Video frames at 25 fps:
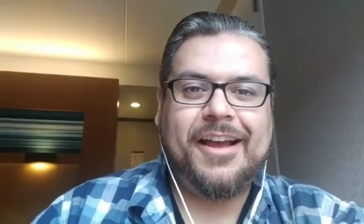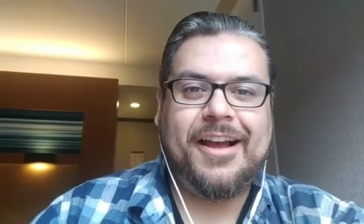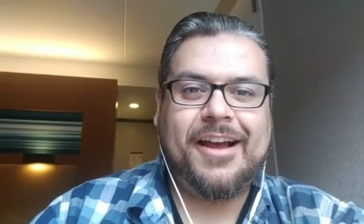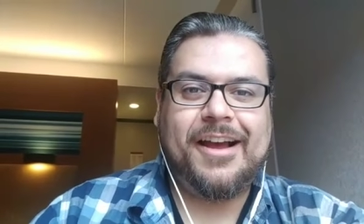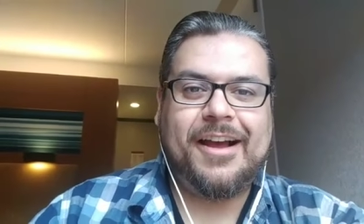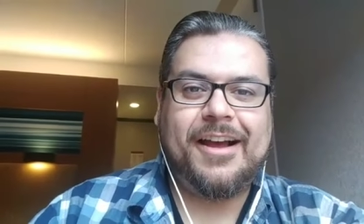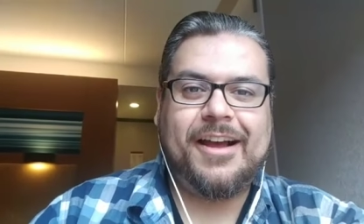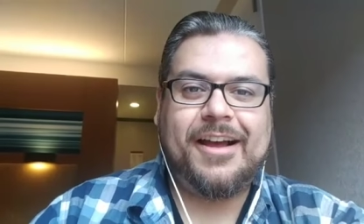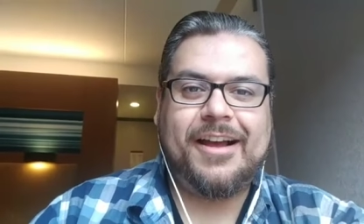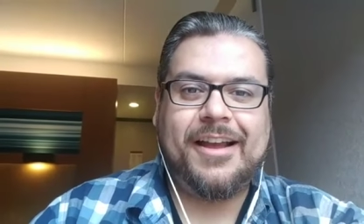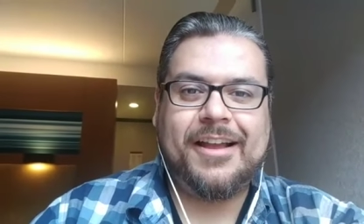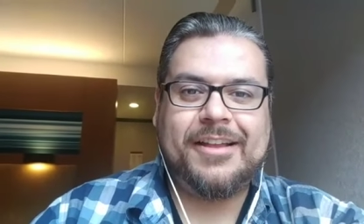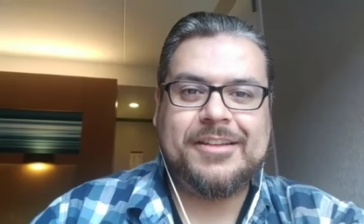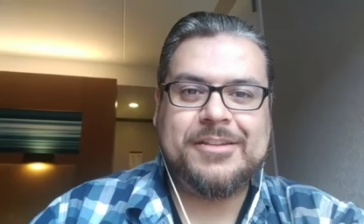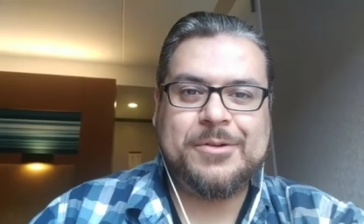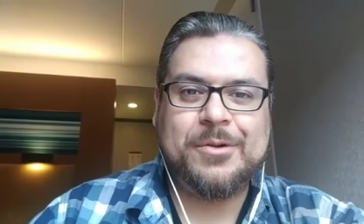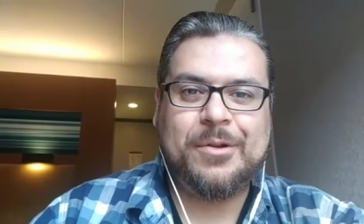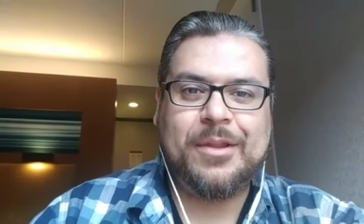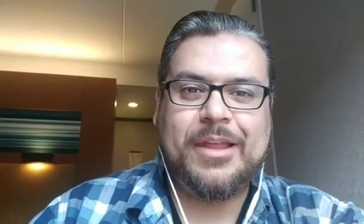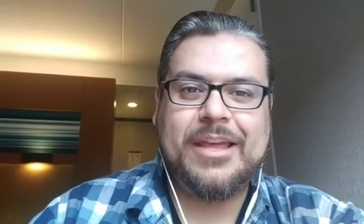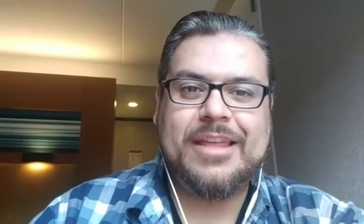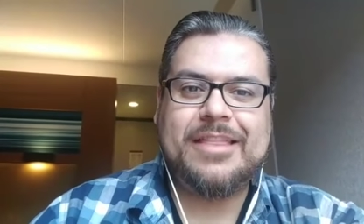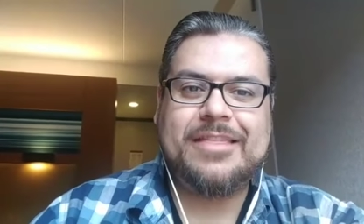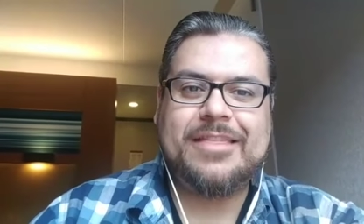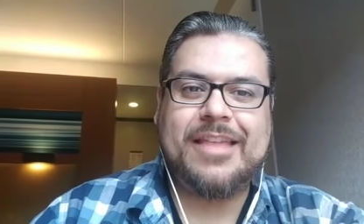Uh, and
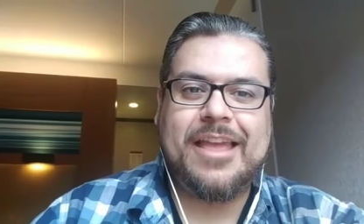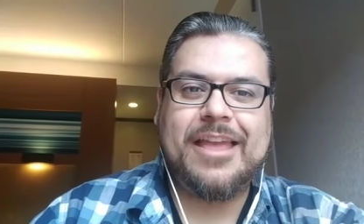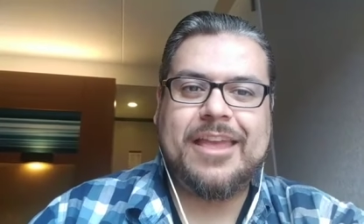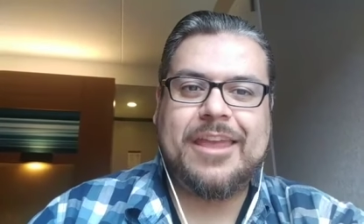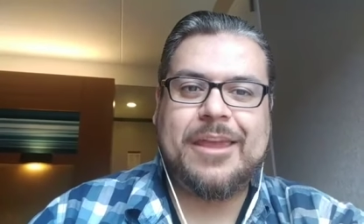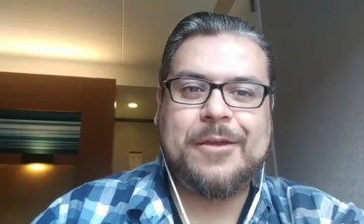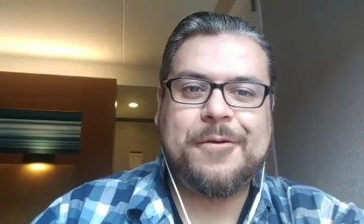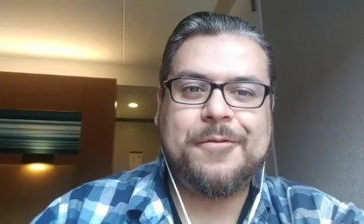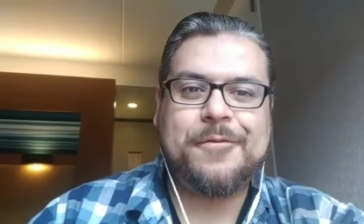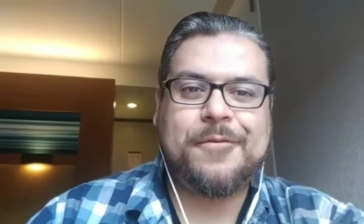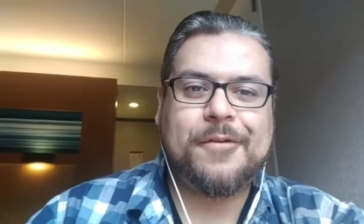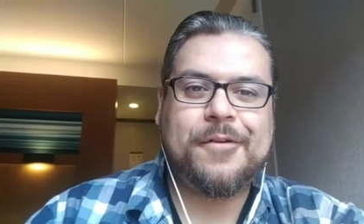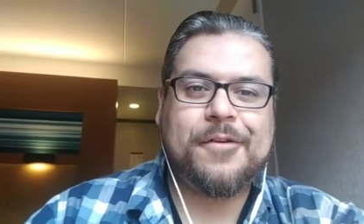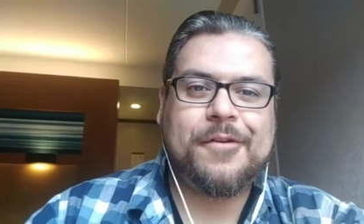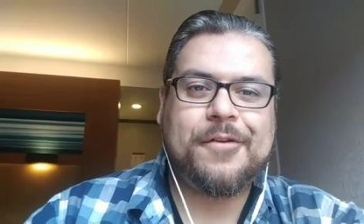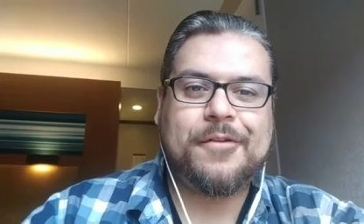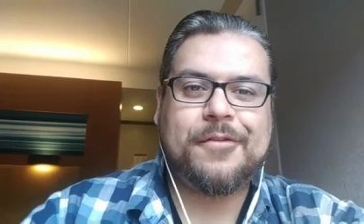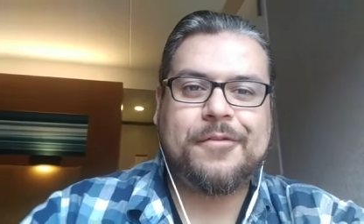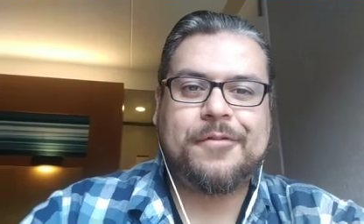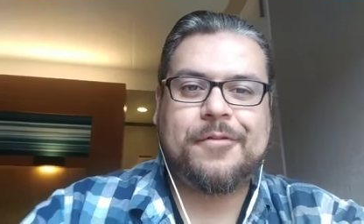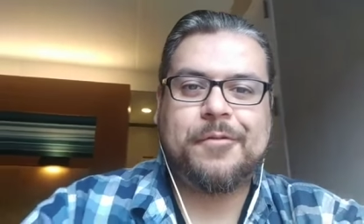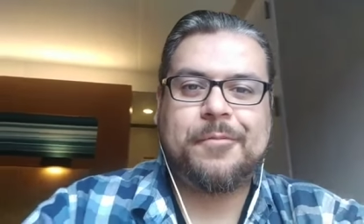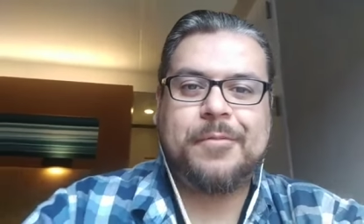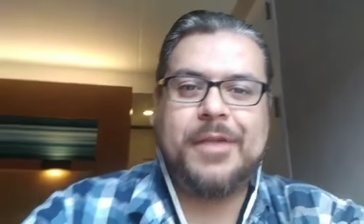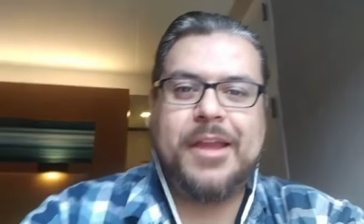Julie, thank you for,
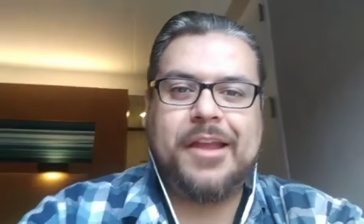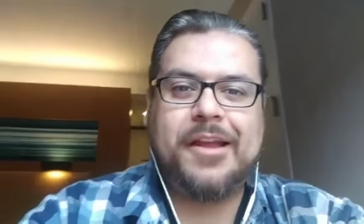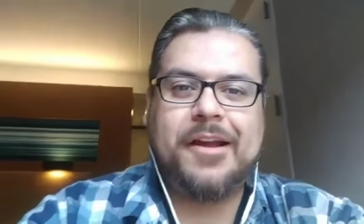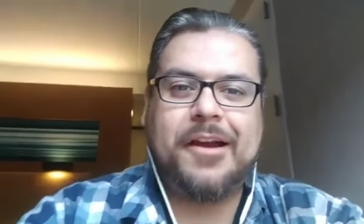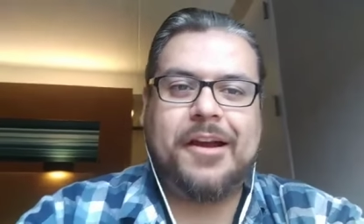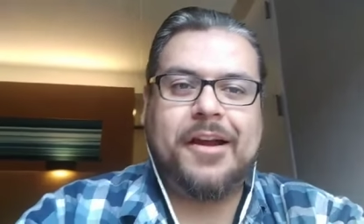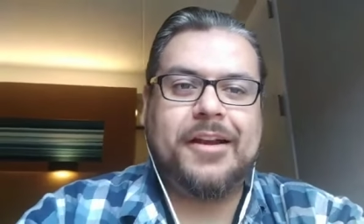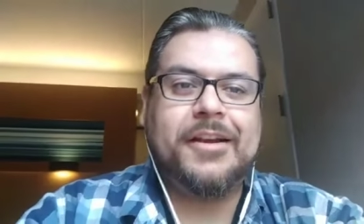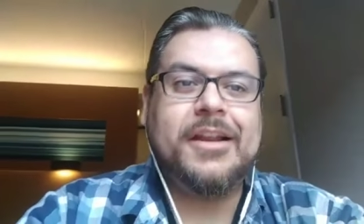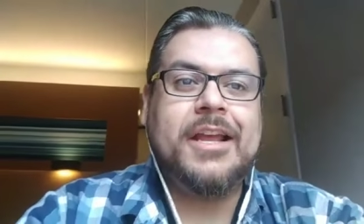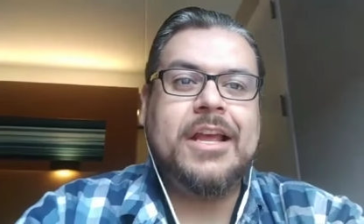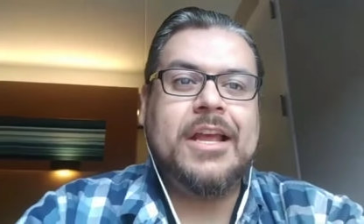for being on.